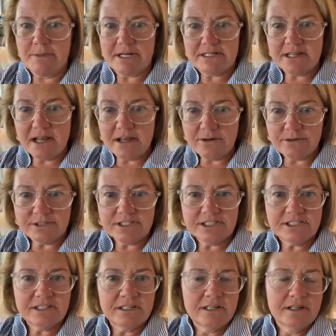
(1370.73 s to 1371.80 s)

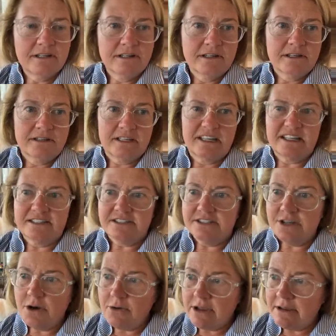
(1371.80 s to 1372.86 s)
McDonald's, the
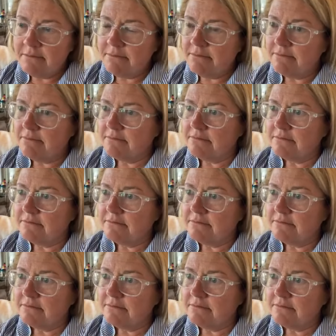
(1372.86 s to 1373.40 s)
kids know him,